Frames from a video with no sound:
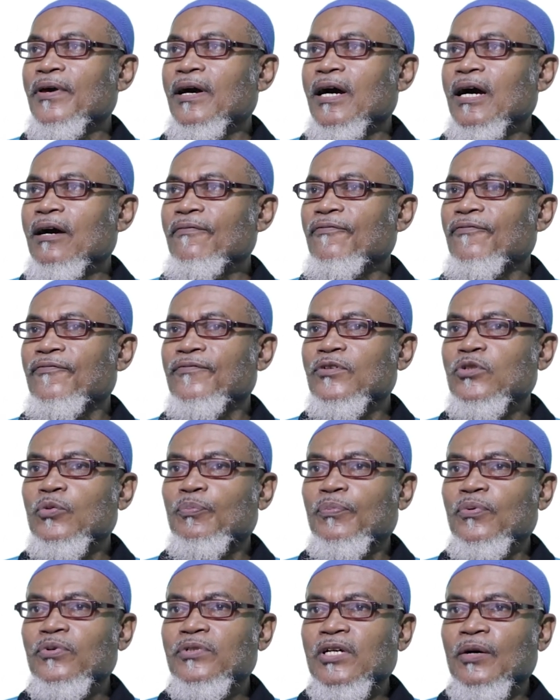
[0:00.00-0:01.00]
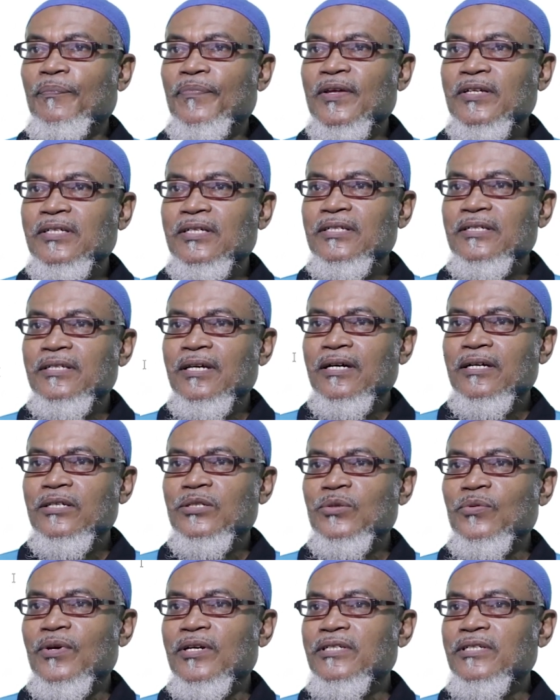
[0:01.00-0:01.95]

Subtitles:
we have to put up the syntax.